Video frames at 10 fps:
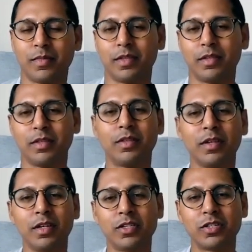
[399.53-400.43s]

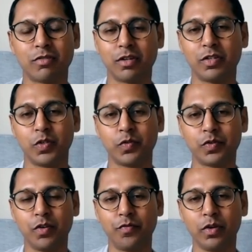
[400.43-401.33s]
the instructions for
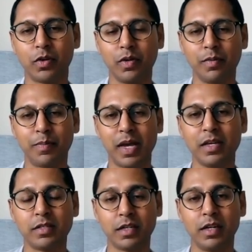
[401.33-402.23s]
self inquiry
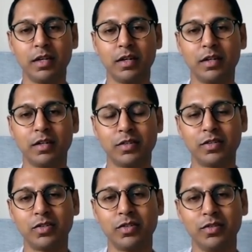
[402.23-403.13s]
basically are
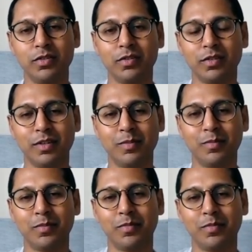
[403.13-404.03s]
to
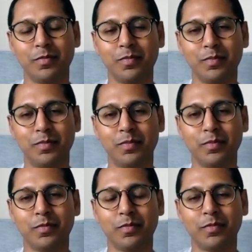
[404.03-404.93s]
um,
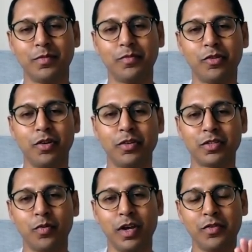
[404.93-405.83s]
focus
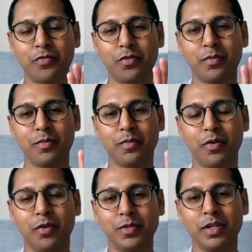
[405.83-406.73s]
away from
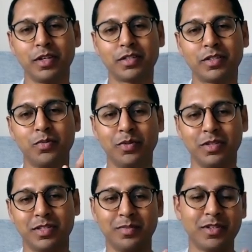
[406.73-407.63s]
objects towards a
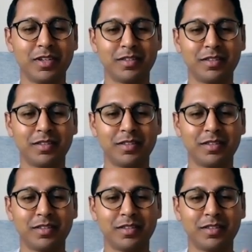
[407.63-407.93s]
subject.